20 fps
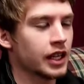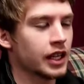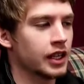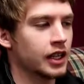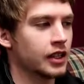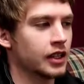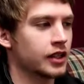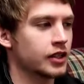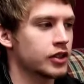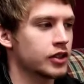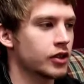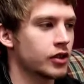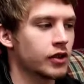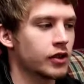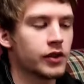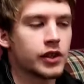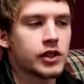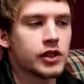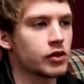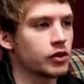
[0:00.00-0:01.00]
And the
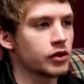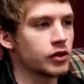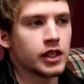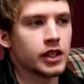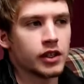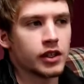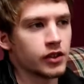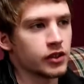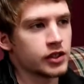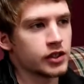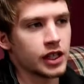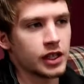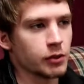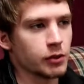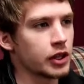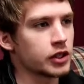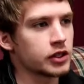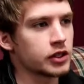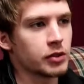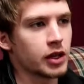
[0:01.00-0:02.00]
children of Israel didn't
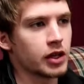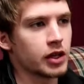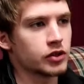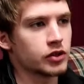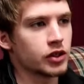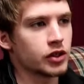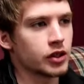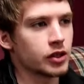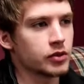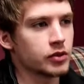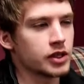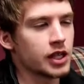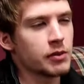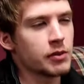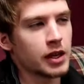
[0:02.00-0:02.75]
understand much about germs.